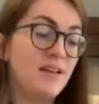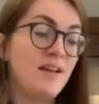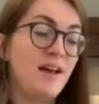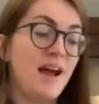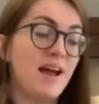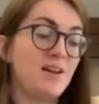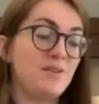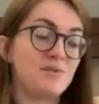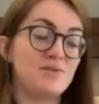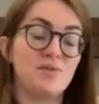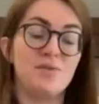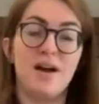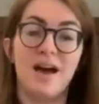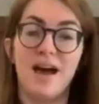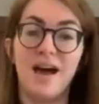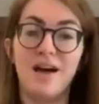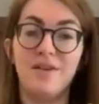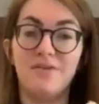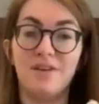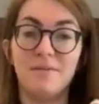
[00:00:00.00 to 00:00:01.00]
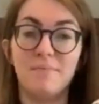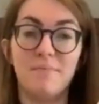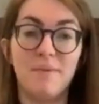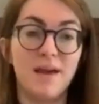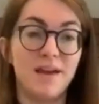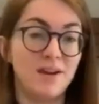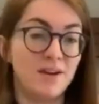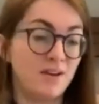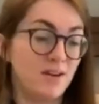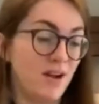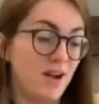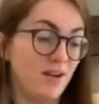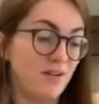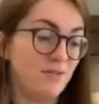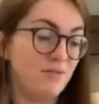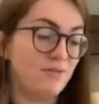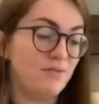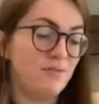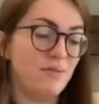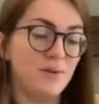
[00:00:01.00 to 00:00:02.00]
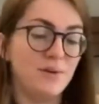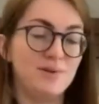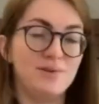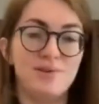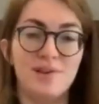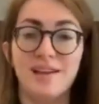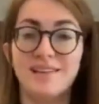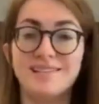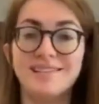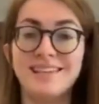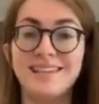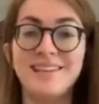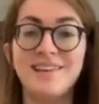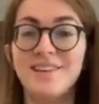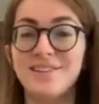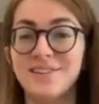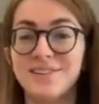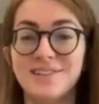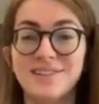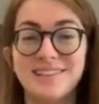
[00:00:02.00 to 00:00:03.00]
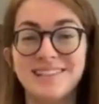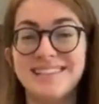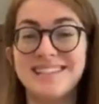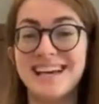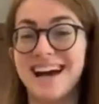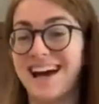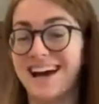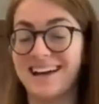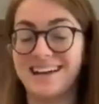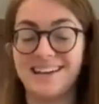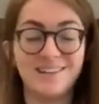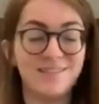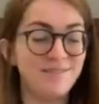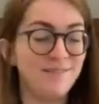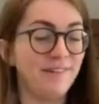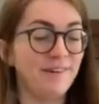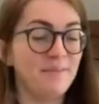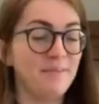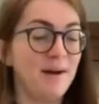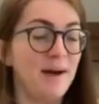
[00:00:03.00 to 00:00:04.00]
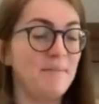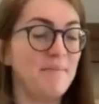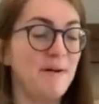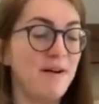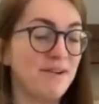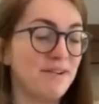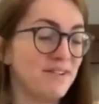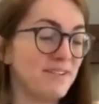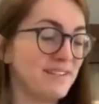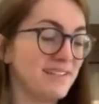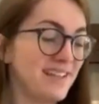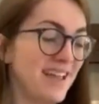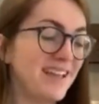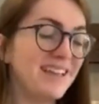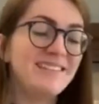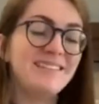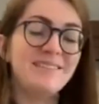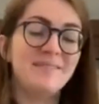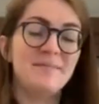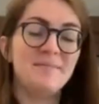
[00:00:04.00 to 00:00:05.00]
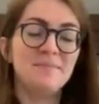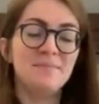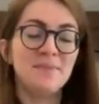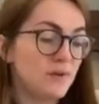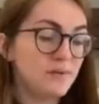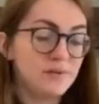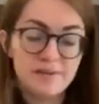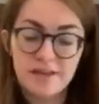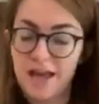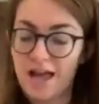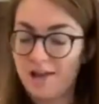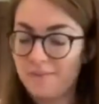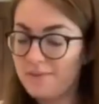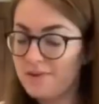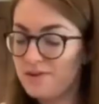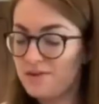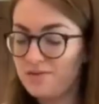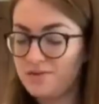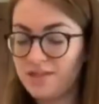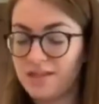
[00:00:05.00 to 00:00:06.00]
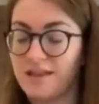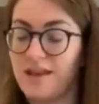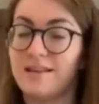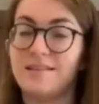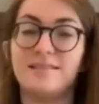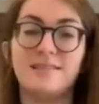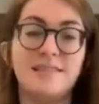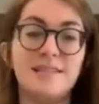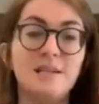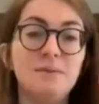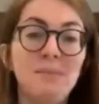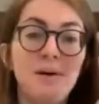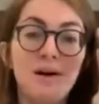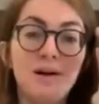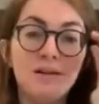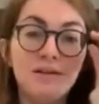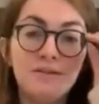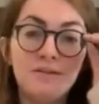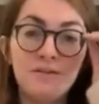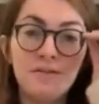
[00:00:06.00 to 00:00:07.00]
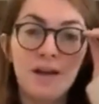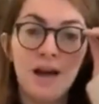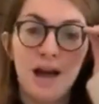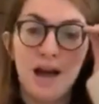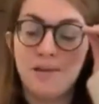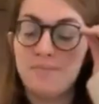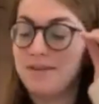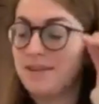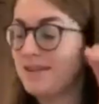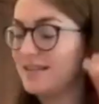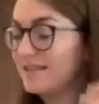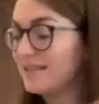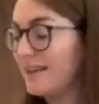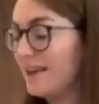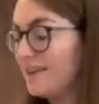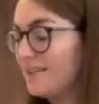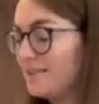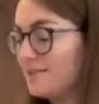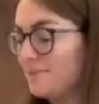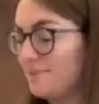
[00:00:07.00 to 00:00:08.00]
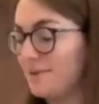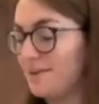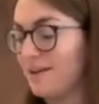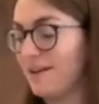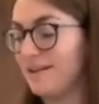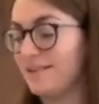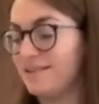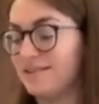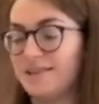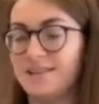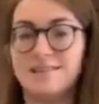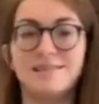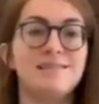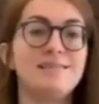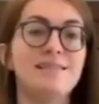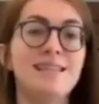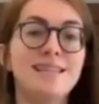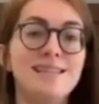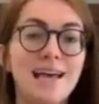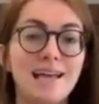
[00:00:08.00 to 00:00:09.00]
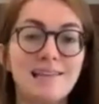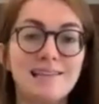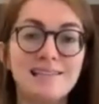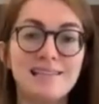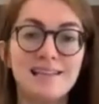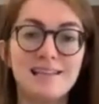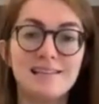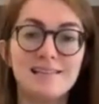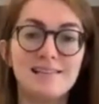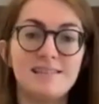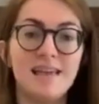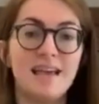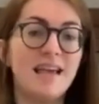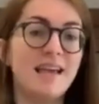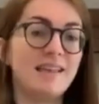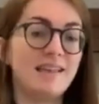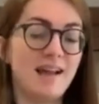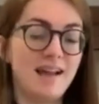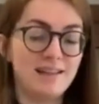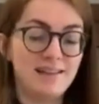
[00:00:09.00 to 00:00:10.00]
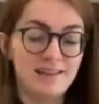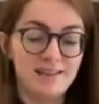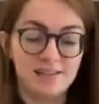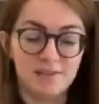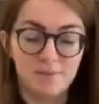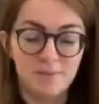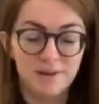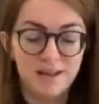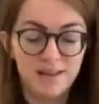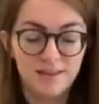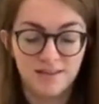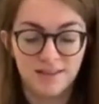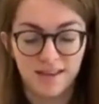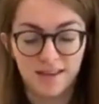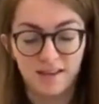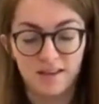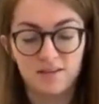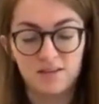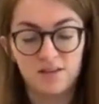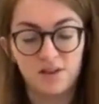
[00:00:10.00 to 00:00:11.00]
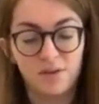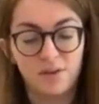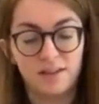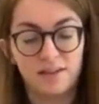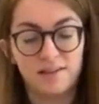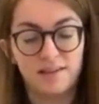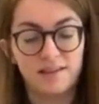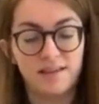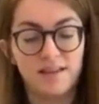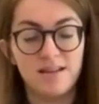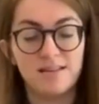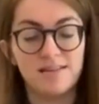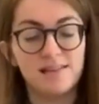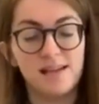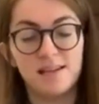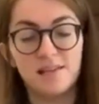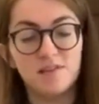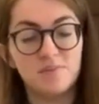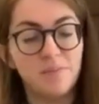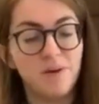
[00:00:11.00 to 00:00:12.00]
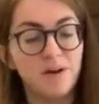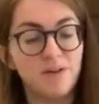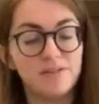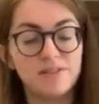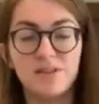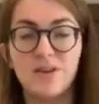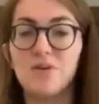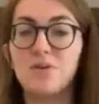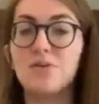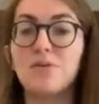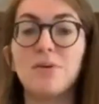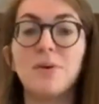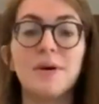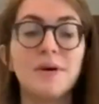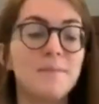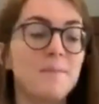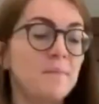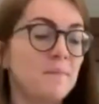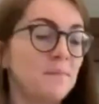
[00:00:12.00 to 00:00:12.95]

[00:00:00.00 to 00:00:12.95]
I also have a pair of, or a singular die from a boggle set. I'll be using a steel ball in this case because it's the densest and honey is pretty thick, so it'll need a dense ball to go through it.